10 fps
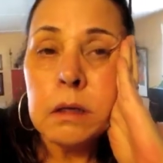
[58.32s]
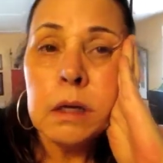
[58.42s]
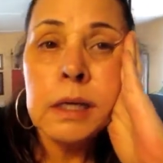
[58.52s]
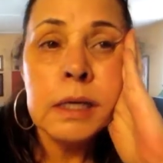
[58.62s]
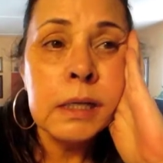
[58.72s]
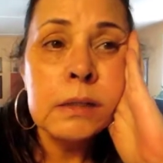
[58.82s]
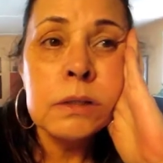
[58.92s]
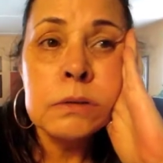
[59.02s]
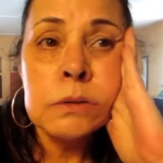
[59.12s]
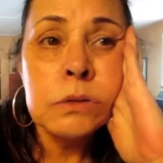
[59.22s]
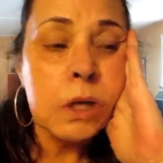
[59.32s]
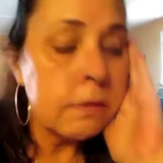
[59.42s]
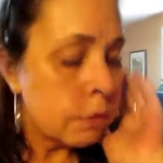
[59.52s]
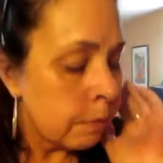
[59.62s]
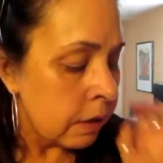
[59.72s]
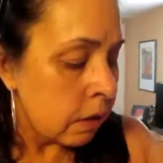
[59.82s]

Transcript: all I gotta do is drive to my